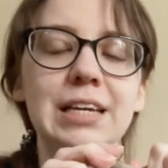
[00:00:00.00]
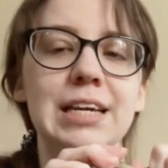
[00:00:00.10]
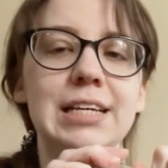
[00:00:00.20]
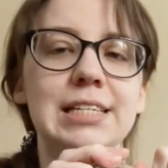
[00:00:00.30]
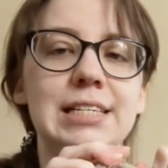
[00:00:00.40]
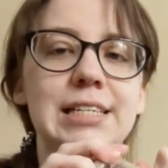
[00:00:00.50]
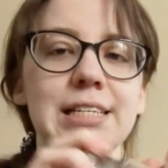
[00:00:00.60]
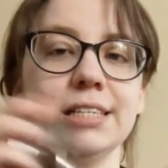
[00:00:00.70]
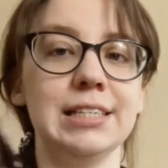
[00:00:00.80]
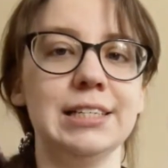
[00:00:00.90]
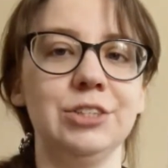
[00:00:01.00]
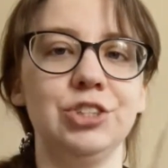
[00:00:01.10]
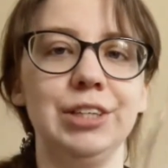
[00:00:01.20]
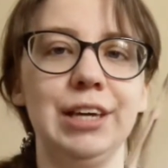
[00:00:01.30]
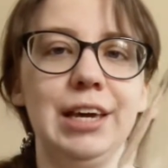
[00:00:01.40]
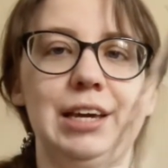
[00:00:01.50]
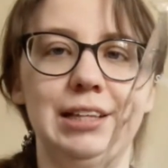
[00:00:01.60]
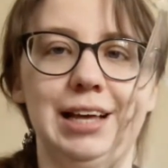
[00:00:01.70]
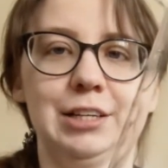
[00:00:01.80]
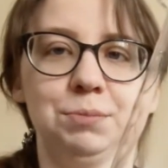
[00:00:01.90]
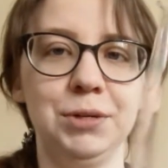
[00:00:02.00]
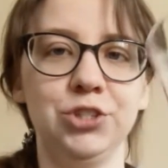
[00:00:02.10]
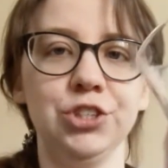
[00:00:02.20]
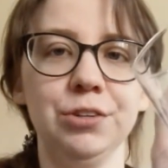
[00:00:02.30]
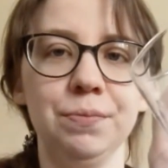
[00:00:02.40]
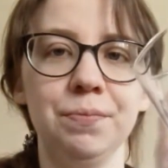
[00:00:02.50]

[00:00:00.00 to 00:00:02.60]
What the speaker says: It is essentially a glass pitcher,